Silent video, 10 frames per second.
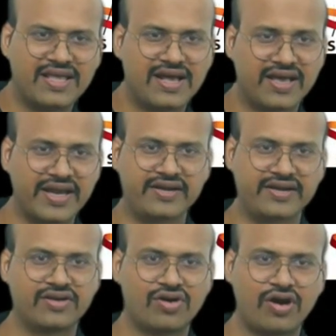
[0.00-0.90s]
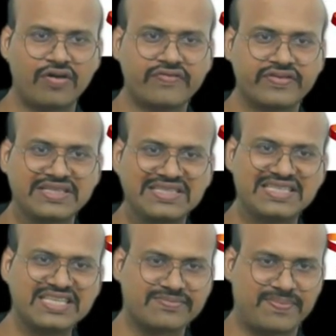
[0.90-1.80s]
ahead of
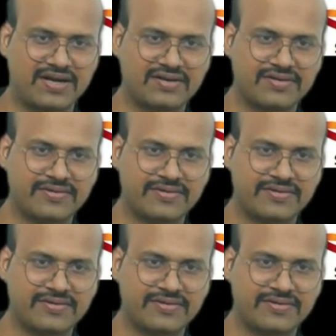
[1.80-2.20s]
this part.